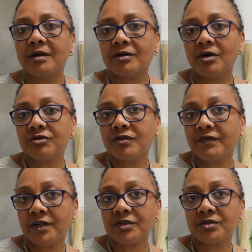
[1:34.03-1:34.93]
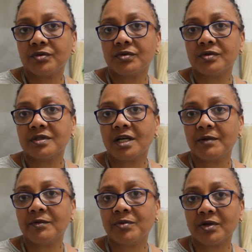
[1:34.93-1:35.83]
controversial
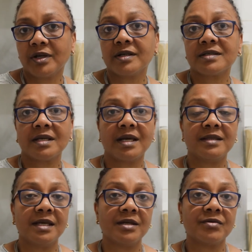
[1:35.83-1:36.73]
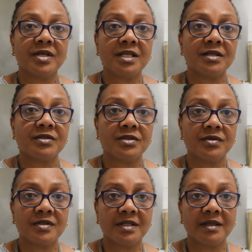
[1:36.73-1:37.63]
type of products and the ingredients
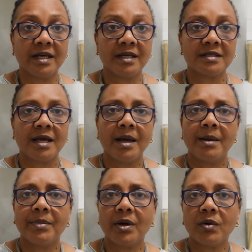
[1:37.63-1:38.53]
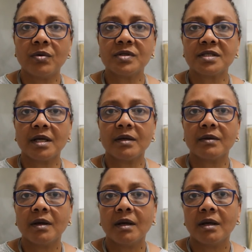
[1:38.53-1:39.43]
used in theirs, but
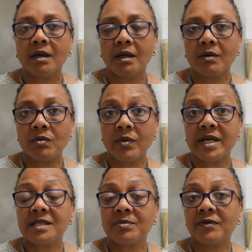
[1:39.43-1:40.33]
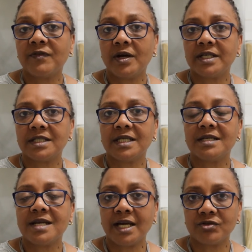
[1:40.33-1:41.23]
also always
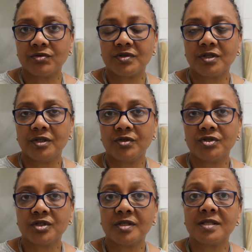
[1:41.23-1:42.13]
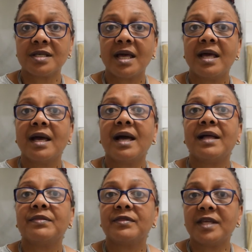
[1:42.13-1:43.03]
providing natural solutions
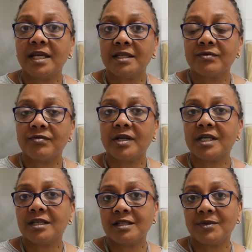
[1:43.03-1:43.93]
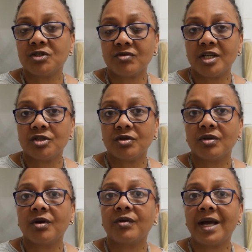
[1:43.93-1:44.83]
and then running a demonstration
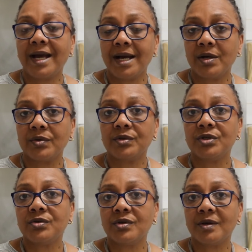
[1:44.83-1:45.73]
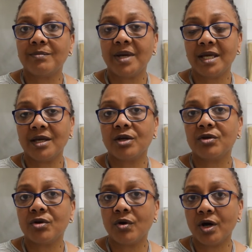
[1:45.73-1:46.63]
on how you can make
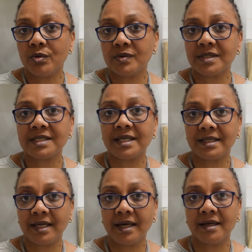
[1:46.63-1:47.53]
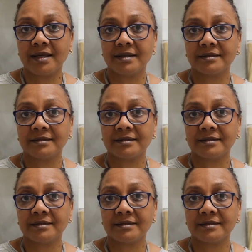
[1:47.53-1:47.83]
your own skincare.